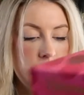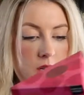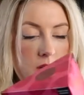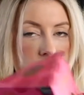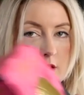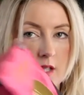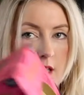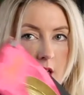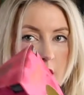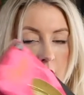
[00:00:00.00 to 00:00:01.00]
Don't think there's
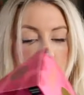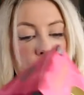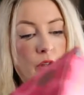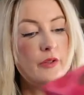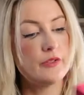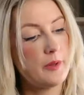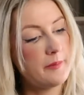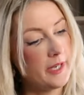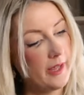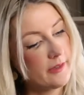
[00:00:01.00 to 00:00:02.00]
no
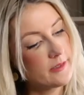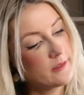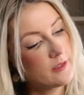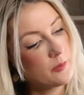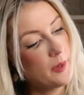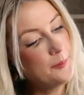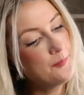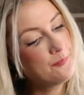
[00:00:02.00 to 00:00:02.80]
mini eggs in this one.